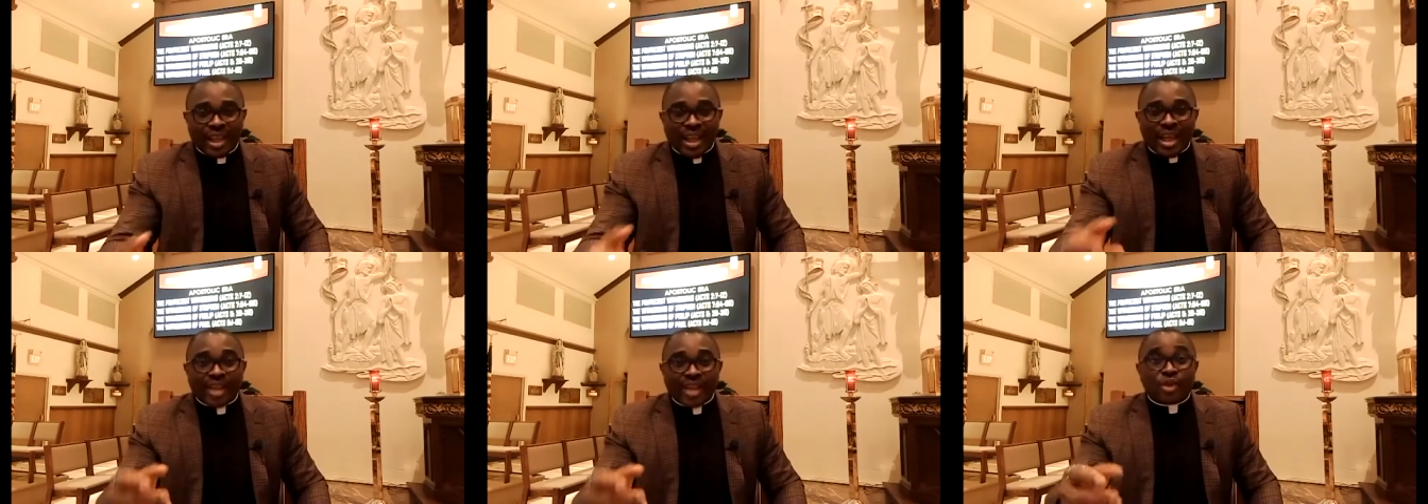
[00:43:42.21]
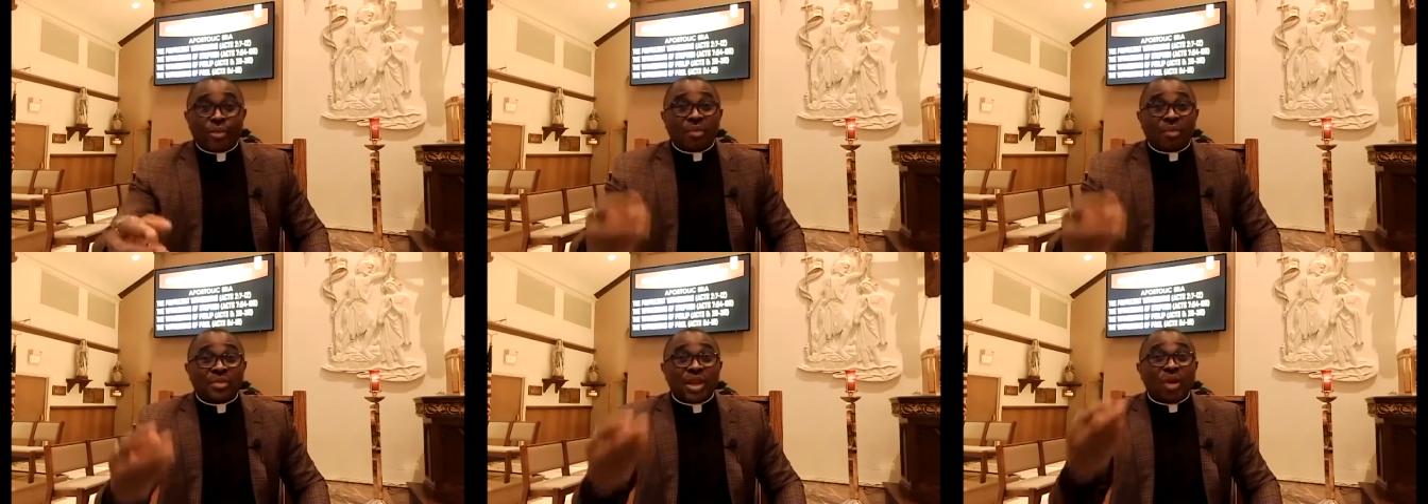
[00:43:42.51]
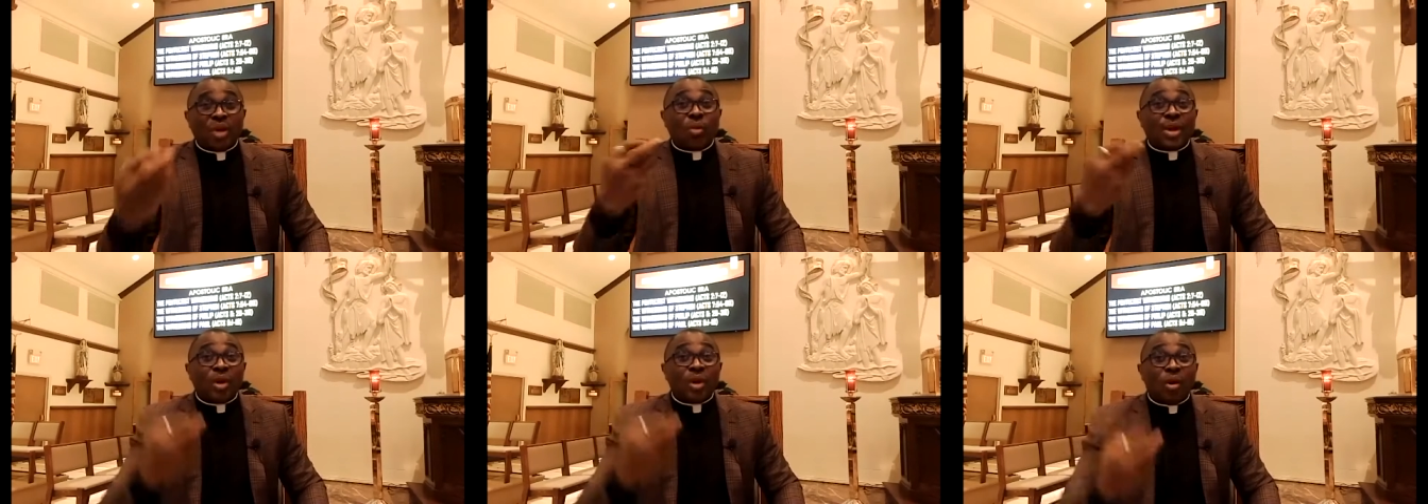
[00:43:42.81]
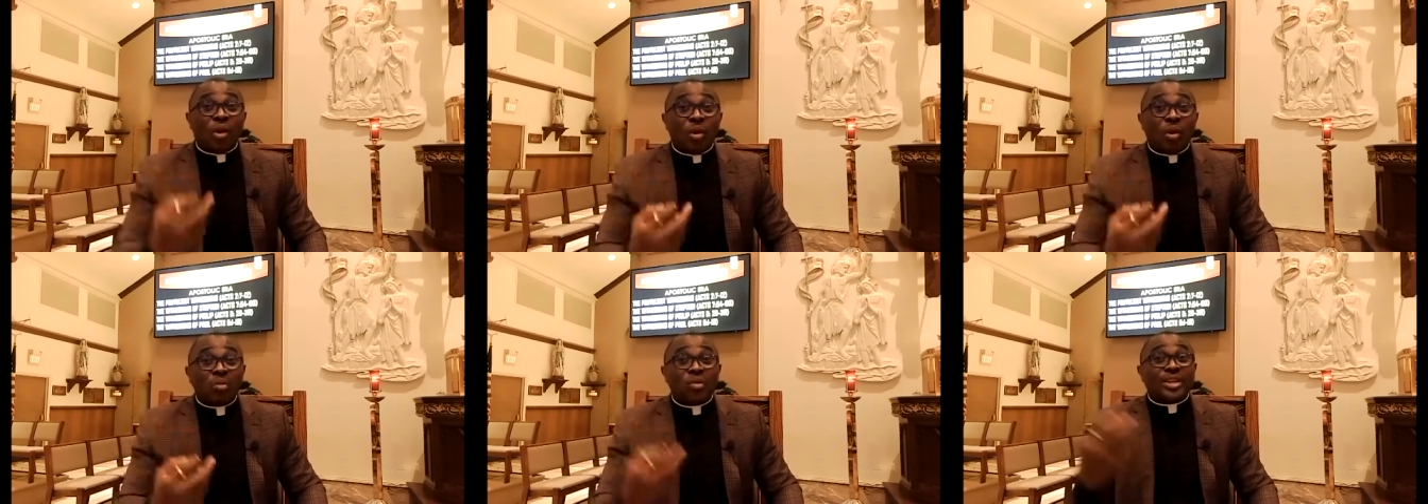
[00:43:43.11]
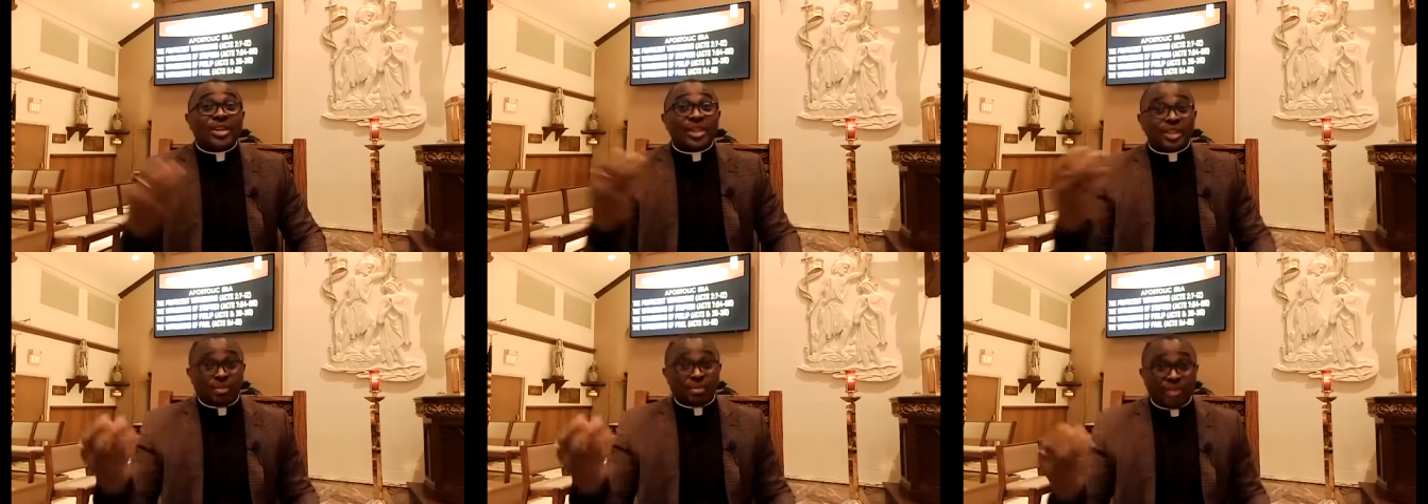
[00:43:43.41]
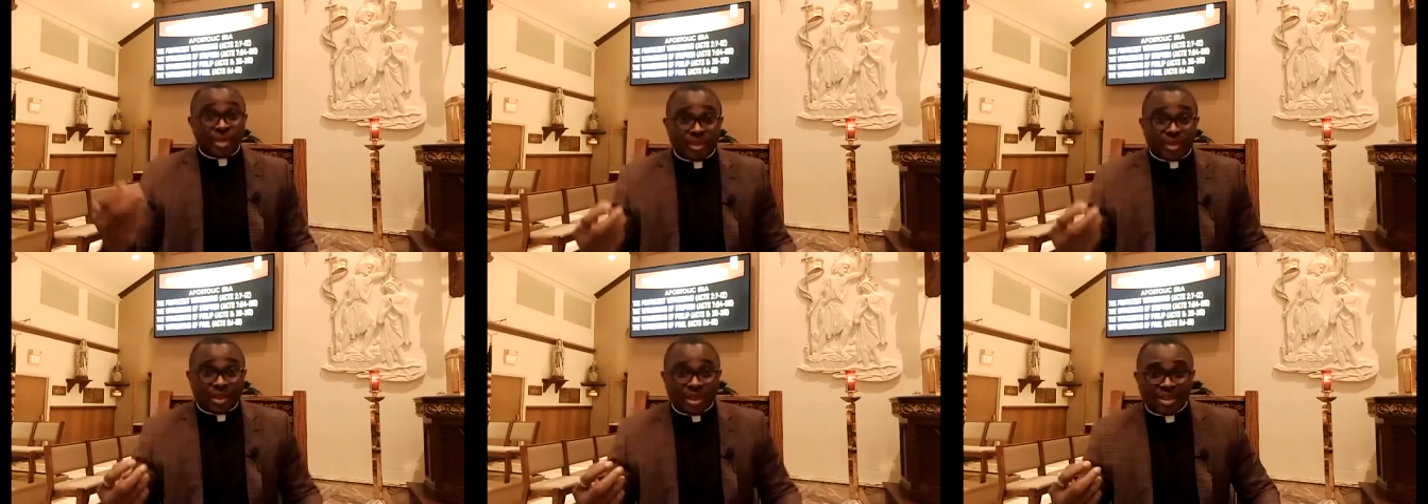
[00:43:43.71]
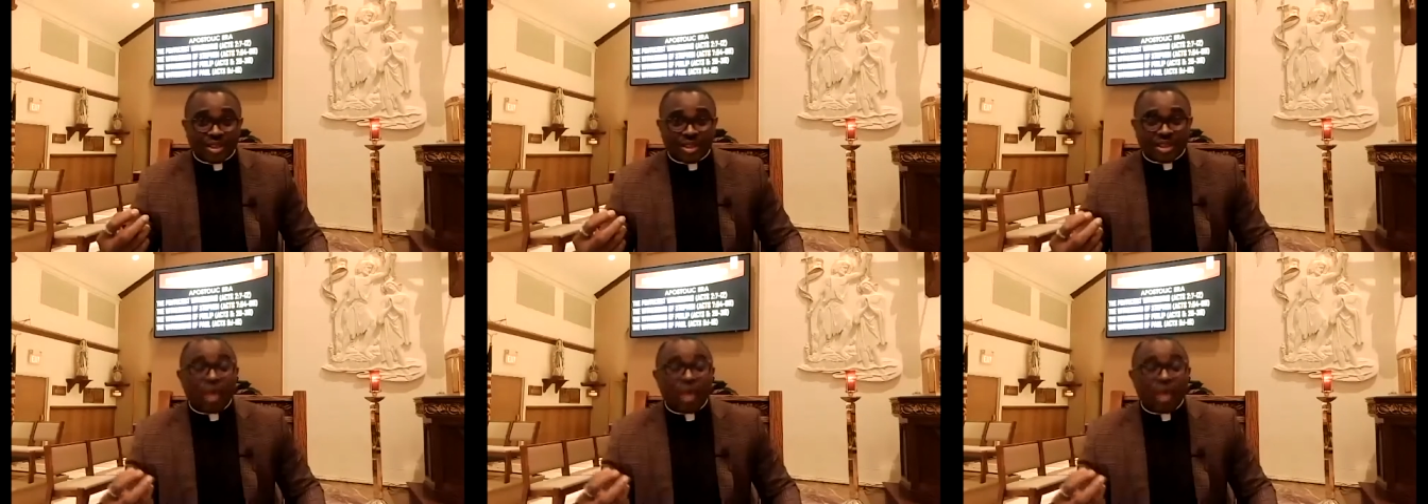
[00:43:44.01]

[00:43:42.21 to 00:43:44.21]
And some of them went home with this message.